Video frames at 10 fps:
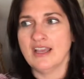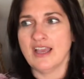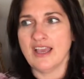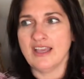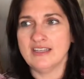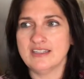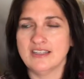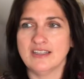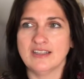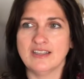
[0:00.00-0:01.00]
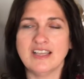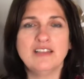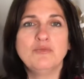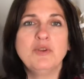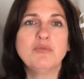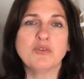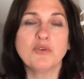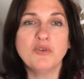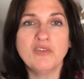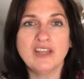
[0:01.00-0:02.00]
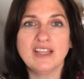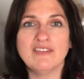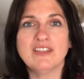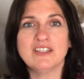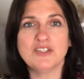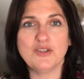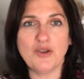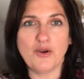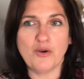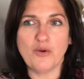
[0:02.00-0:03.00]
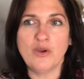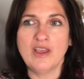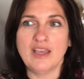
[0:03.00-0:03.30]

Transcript: and can we prove any of this? No.